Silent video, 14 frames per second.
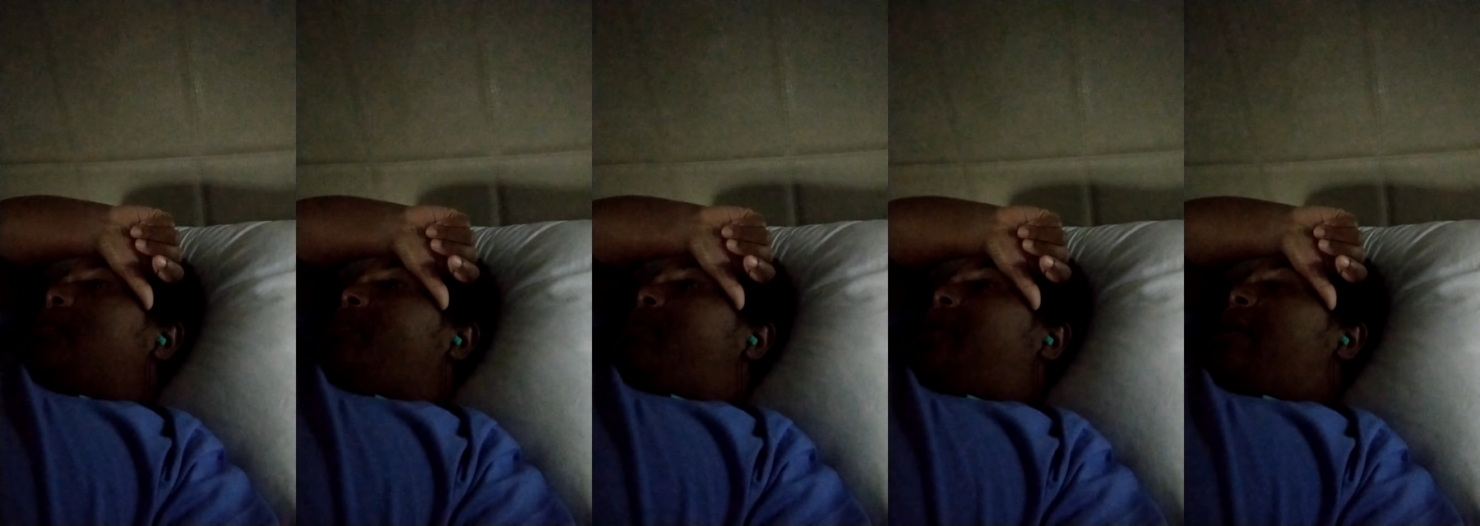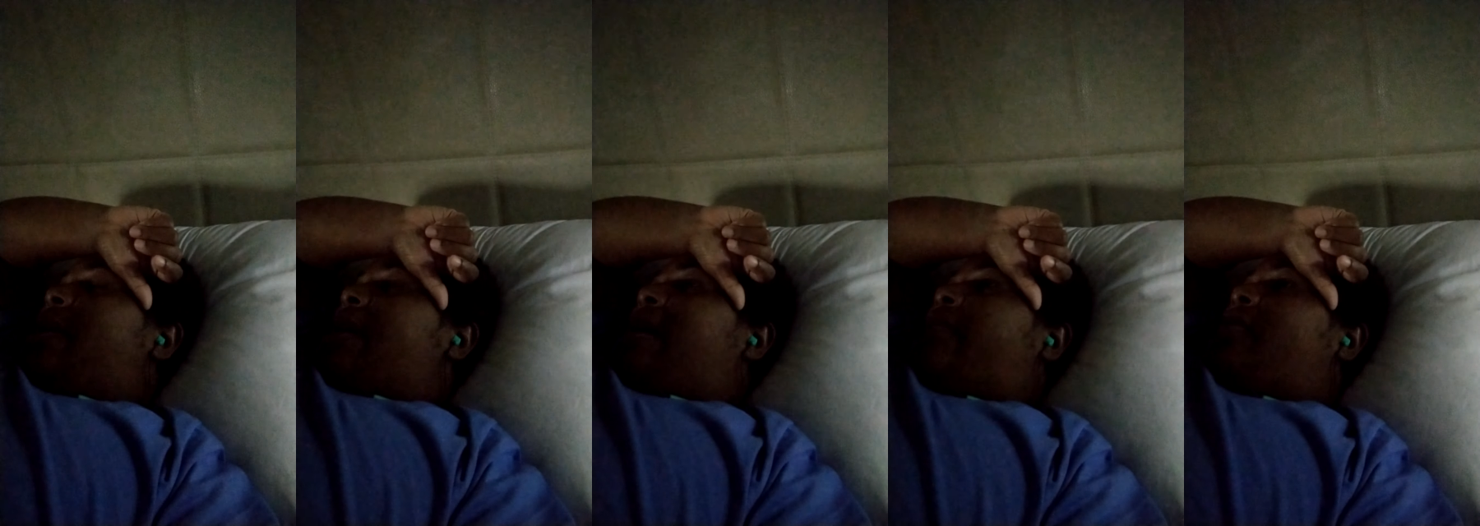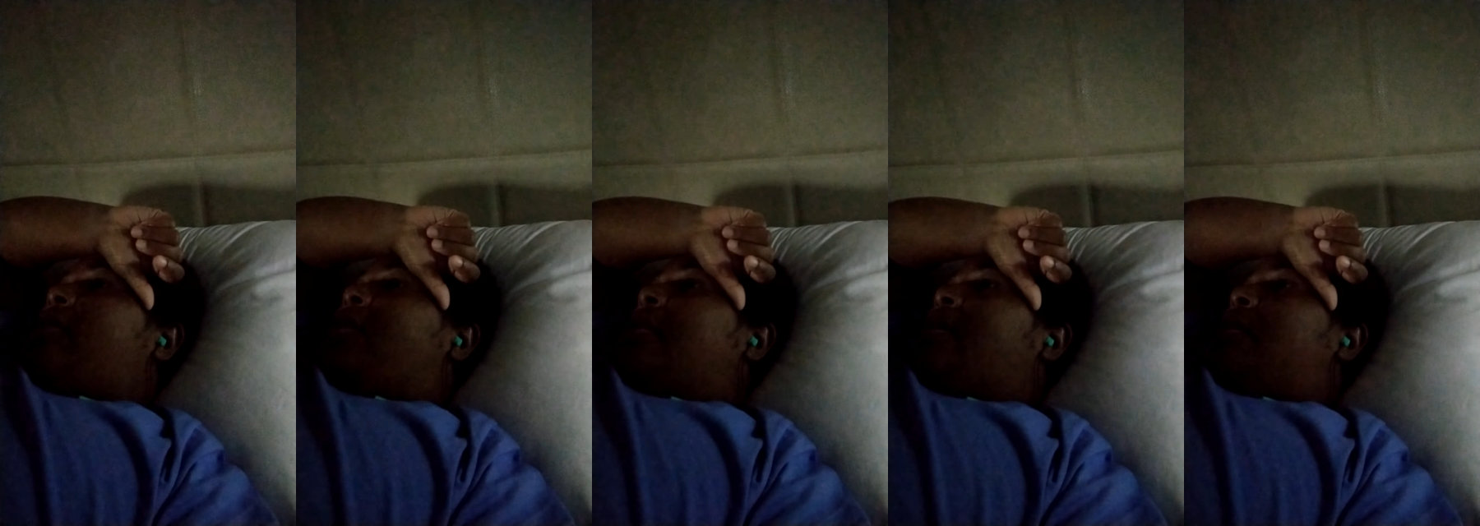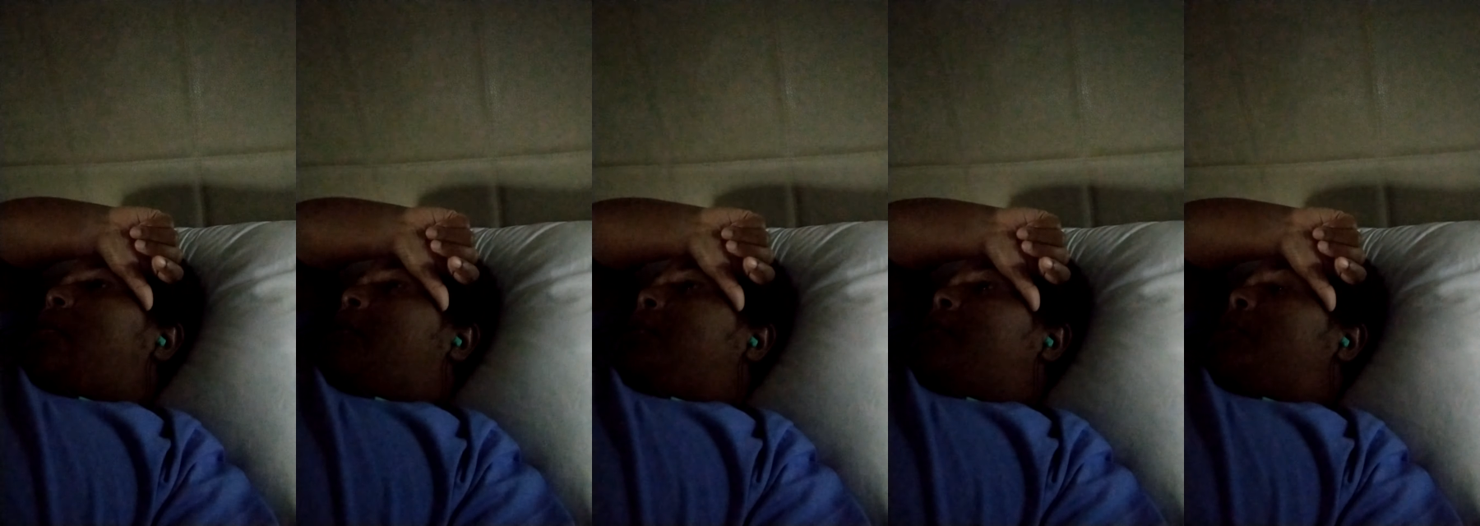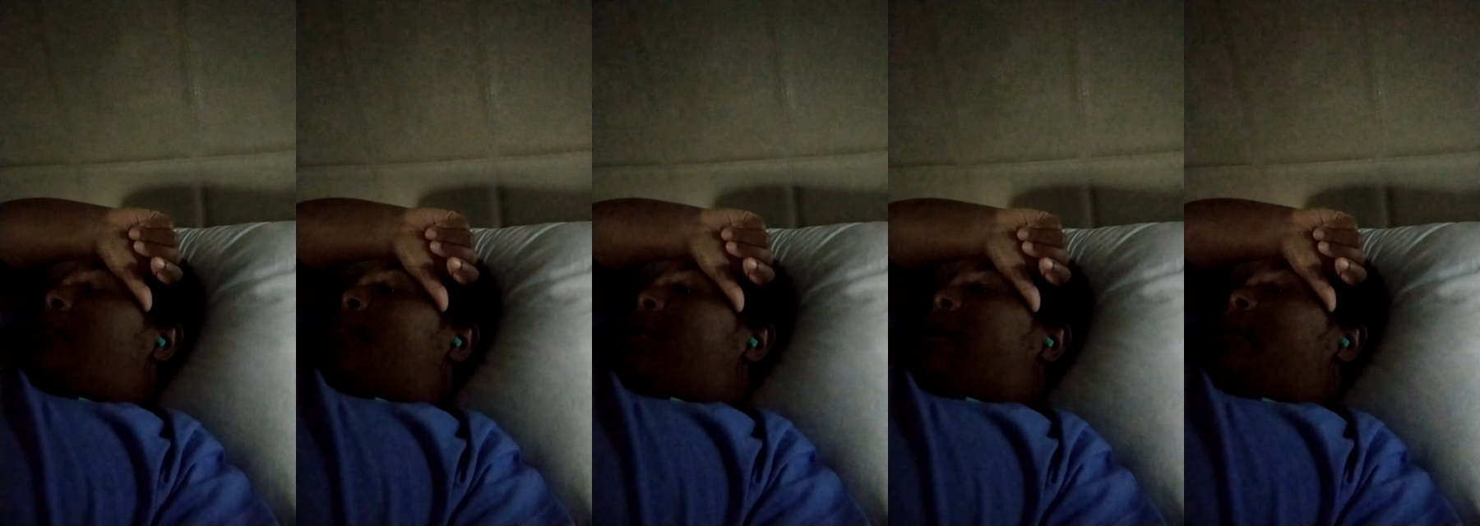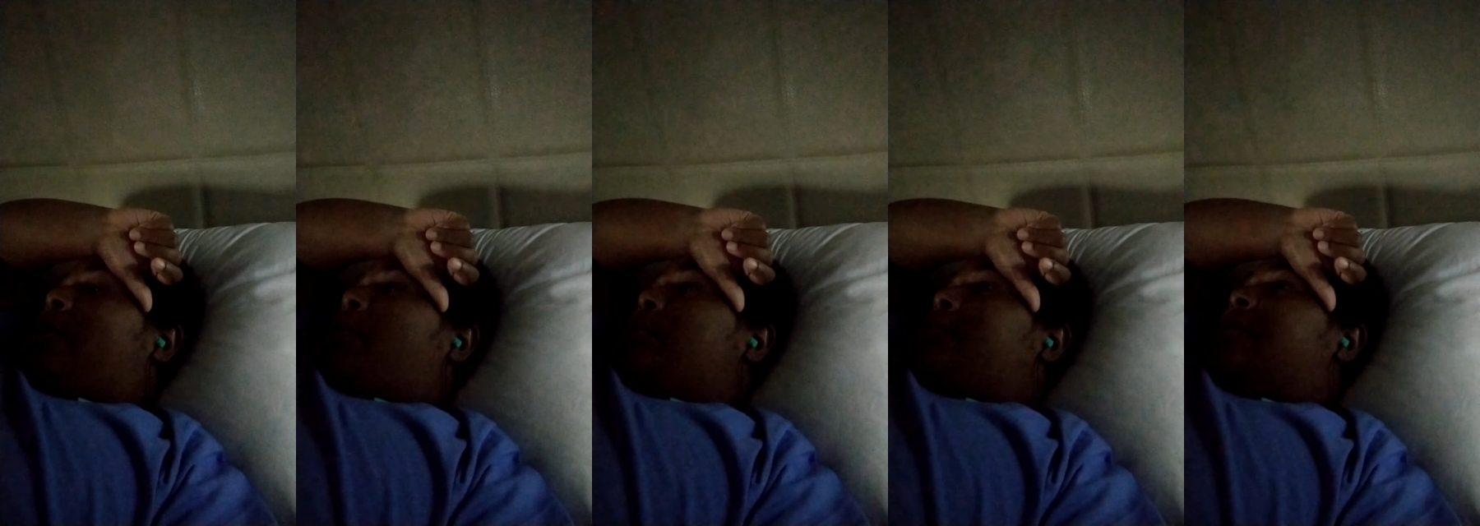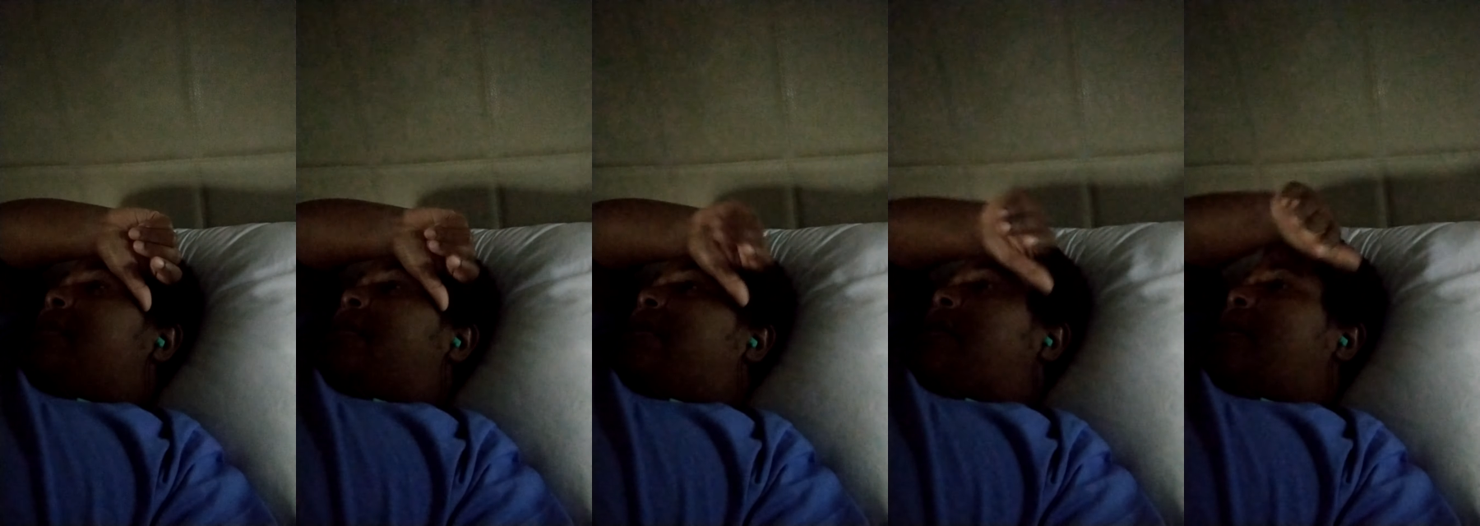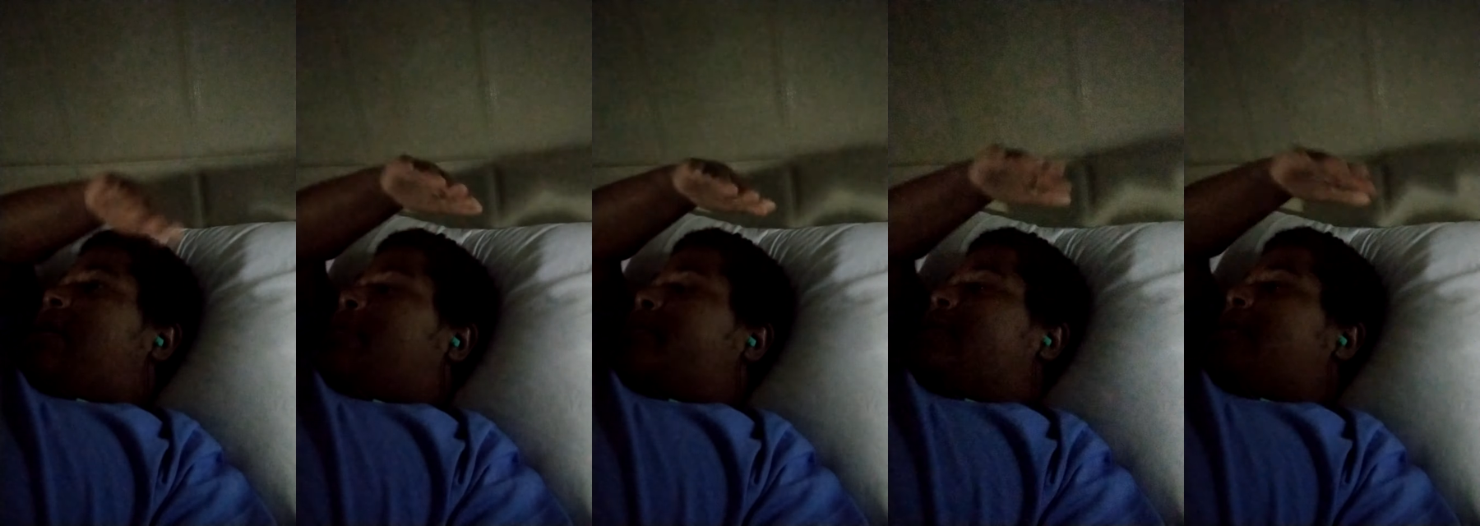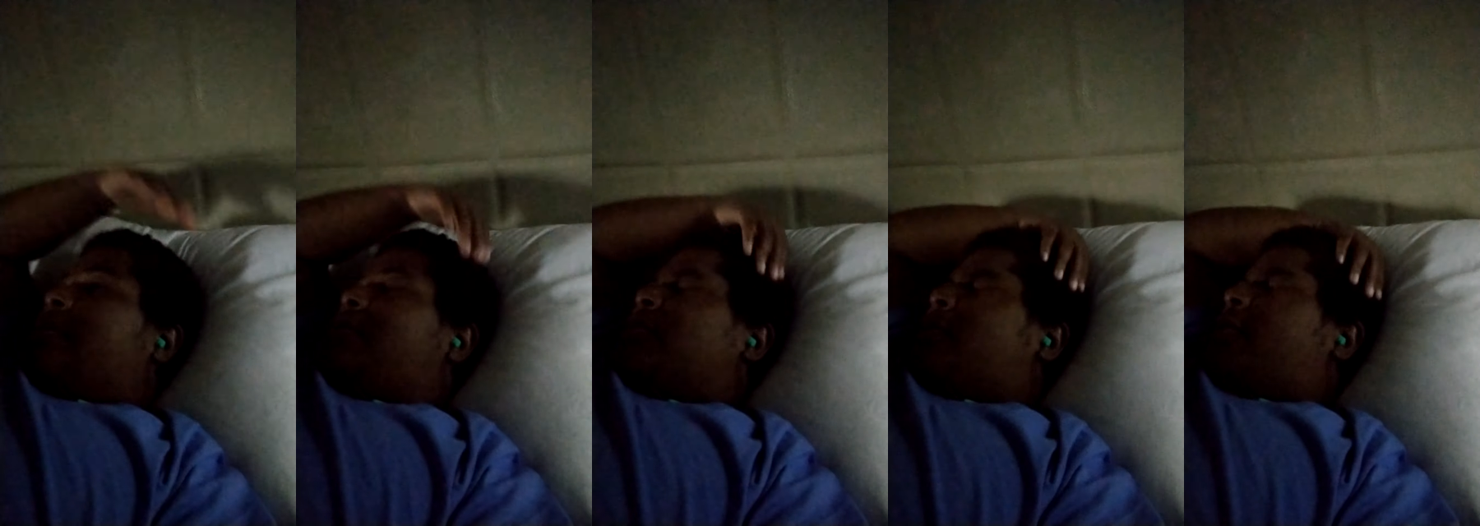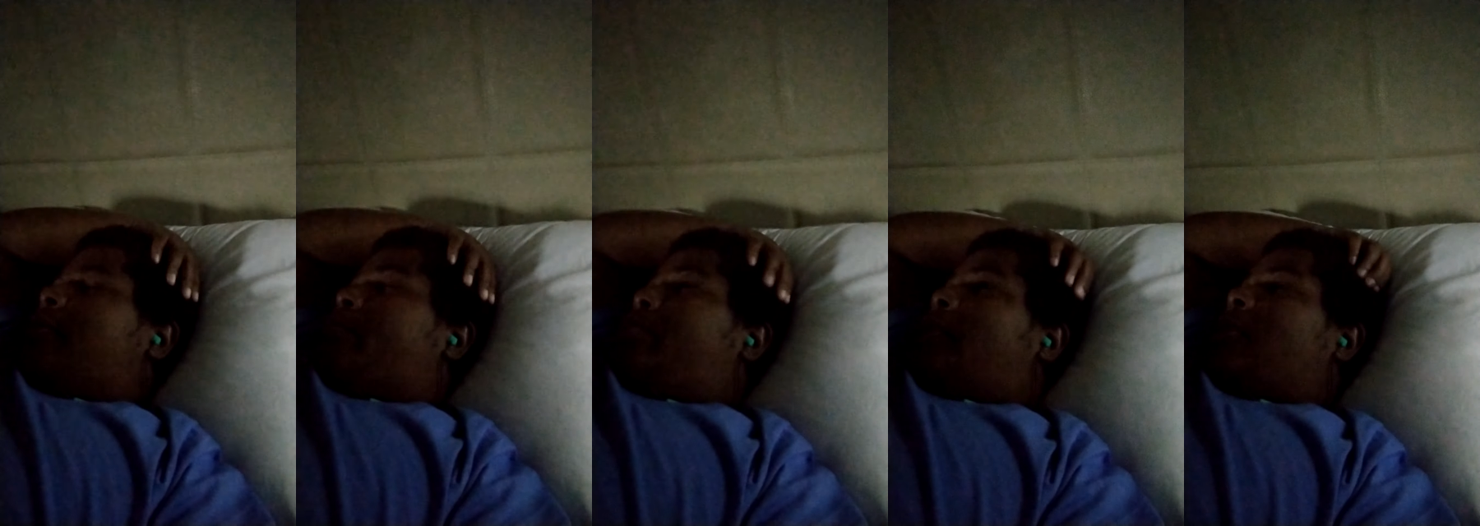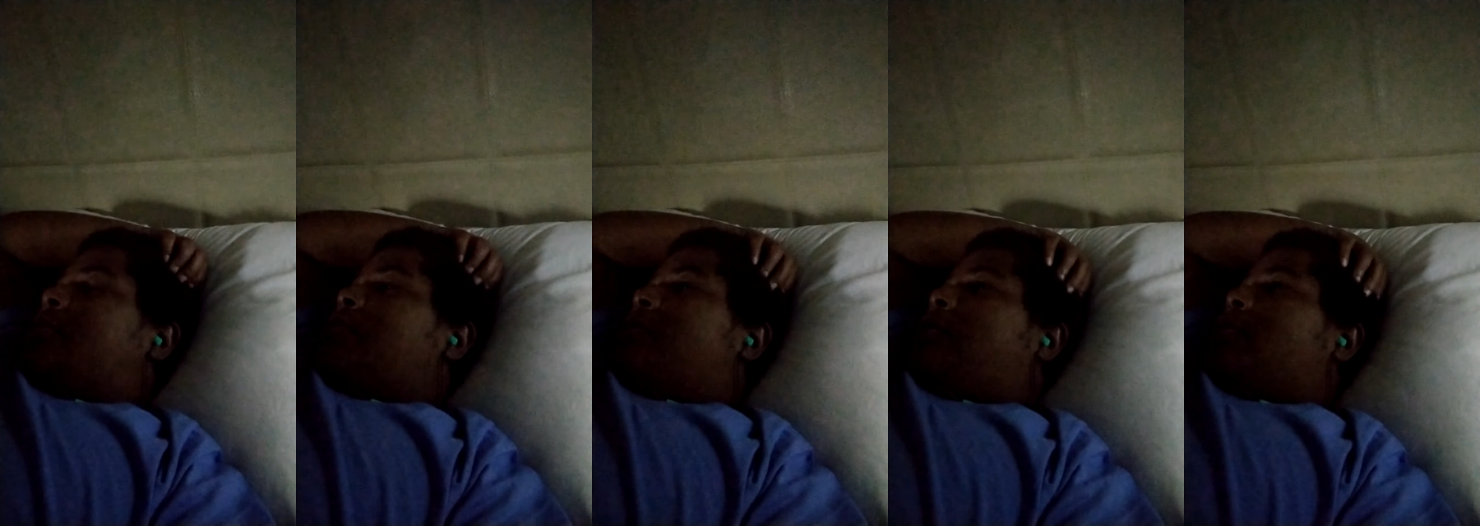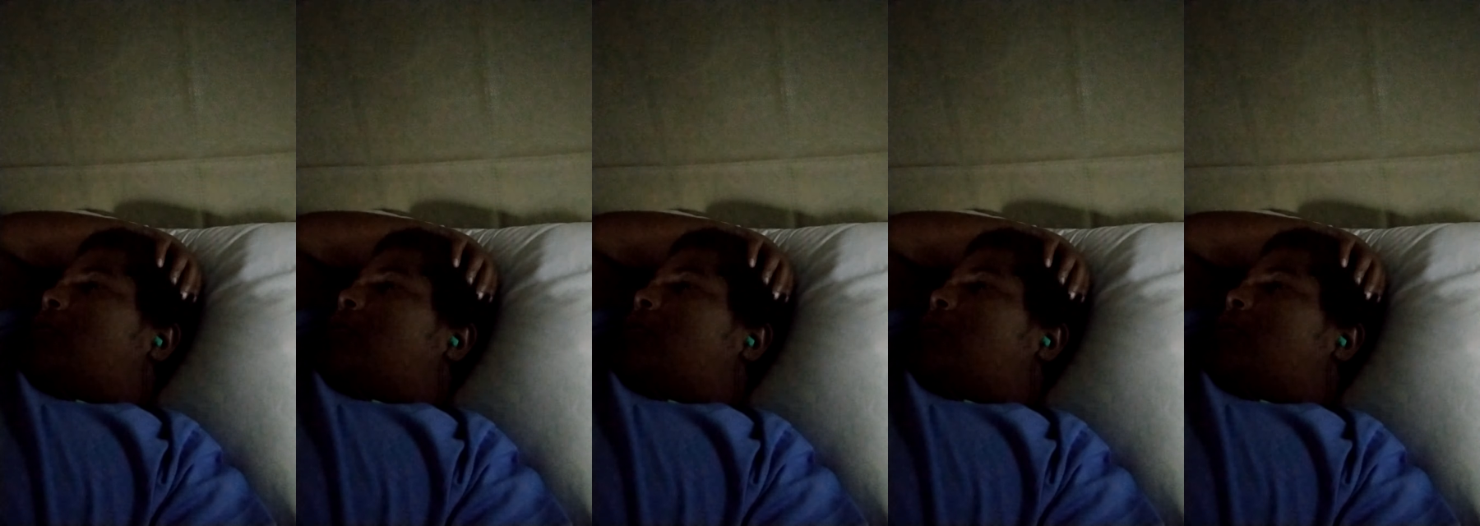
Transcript: [unreadable: no face in view]